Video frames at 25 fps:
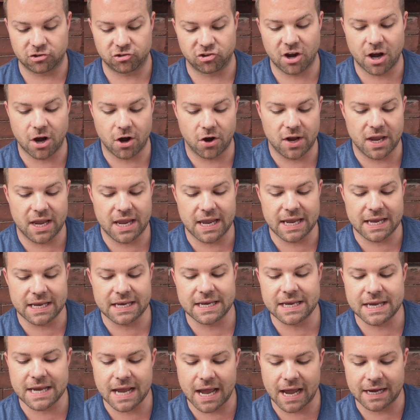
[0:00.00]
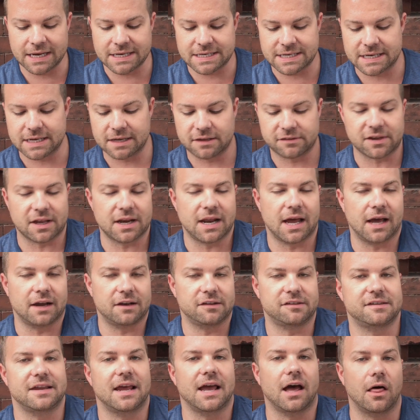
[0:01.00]
the chair? Any ideas on how
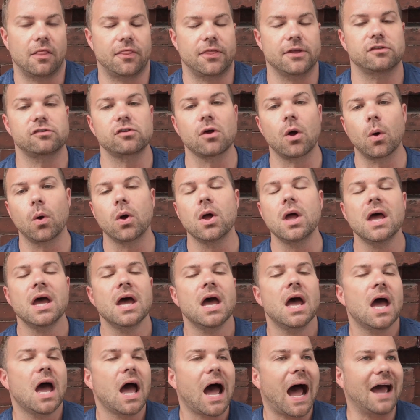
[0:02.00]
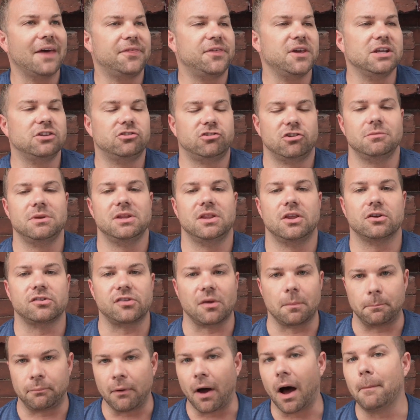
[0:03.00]
to stay healthy? So I think, Jimmy,
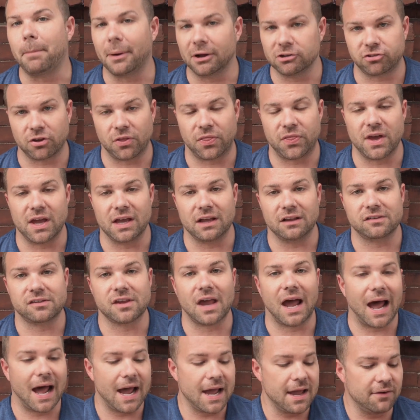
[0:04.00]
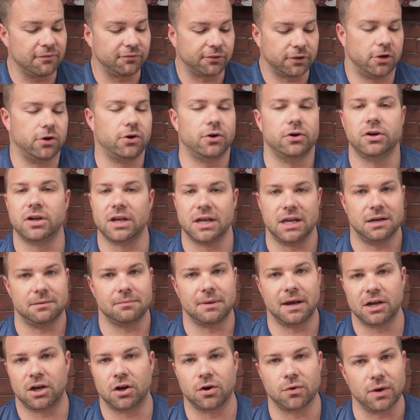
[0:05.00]
there's a bunch of things. I have learned in
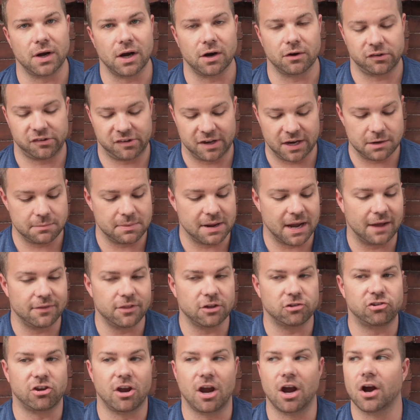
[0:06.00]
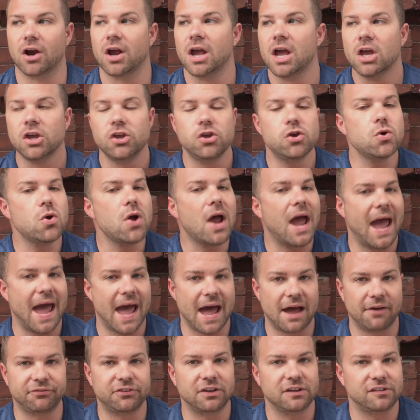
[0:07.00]
my career standing behind the chair, you
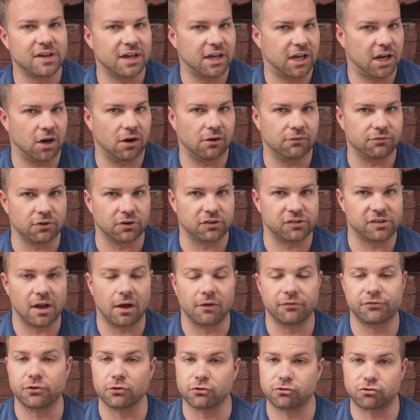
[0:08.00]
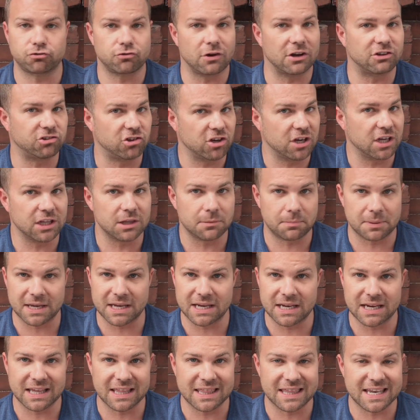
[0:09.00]
have to take care of yourself. So stretching at the
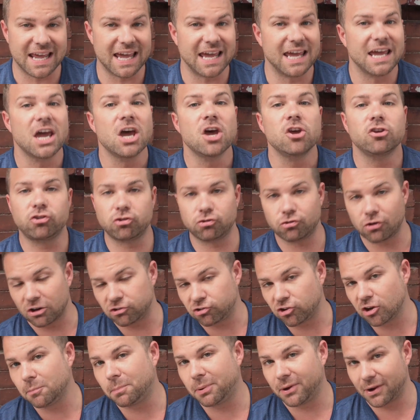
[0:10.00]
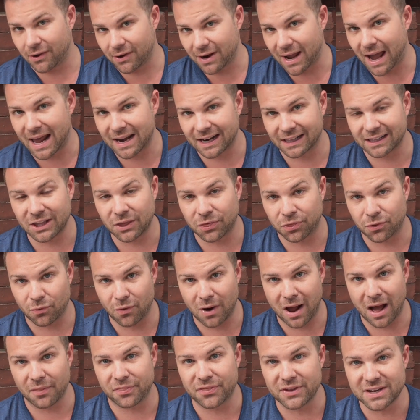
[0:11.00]
beginning of the day, stretching periodically
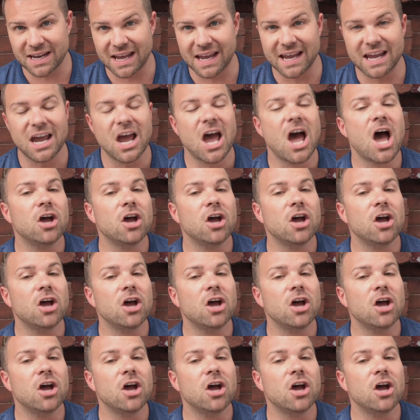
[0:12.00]
throughout the day,